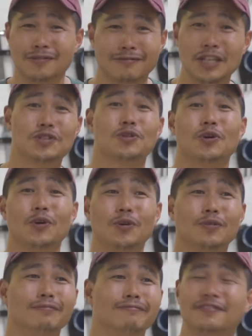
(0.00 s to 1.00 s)

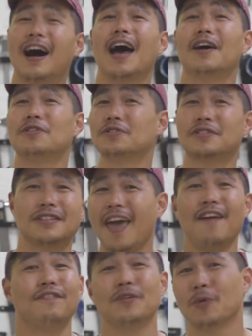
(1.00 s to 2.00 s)
digital files
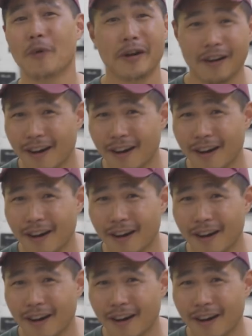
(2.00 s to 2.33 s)
everywhere